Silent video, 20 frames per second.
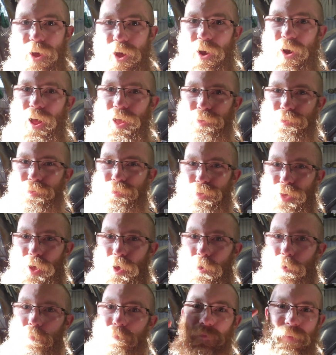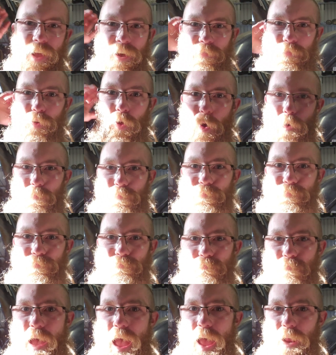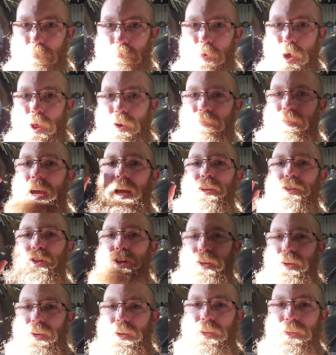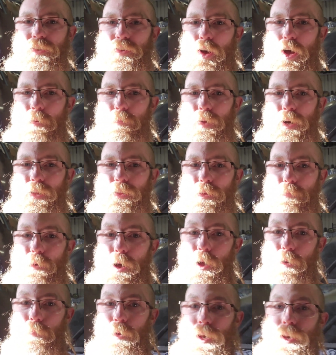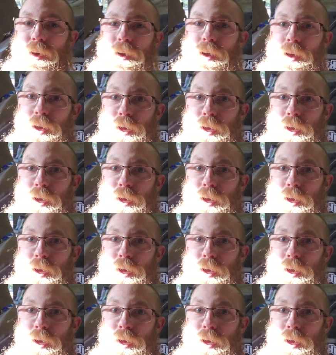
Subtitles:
Alright, so I've got mad motivation and excitement at the moment.